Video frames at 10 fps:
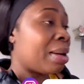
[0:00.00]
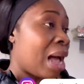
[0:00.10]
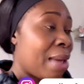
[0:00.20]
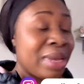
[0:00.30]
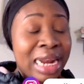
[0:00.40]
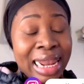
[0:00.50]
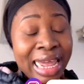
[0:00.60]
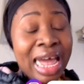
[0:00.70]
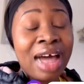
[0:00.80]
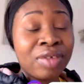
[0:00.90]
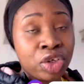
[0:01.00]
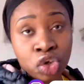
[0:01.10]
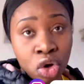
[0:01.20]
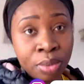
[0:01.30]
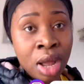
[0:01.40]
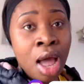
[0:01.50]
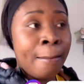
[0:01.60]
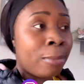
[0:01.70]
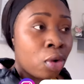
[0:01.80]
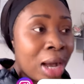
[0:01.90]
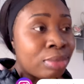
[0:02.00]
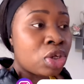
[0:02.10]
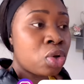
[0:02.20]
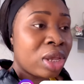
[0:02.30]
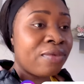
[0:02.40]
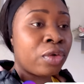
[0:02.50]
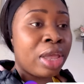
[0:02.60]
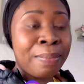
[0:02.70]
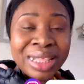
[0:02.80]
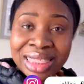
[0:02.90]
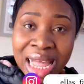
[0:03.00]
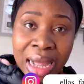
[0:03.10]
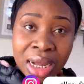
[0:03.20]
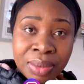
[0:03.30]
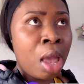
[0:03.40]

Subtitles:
I mean, like, I have a job, but I'm just looking for a better,